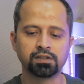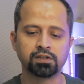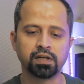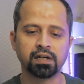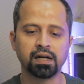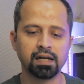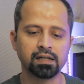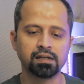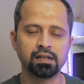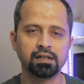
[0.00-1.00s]
today
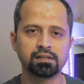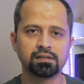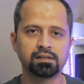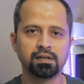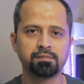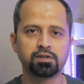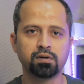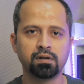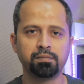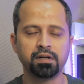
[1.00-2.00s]
and it seemed
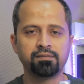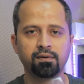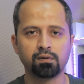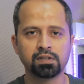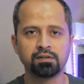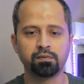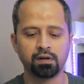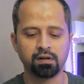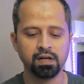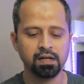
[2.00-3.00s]
to be faulty one.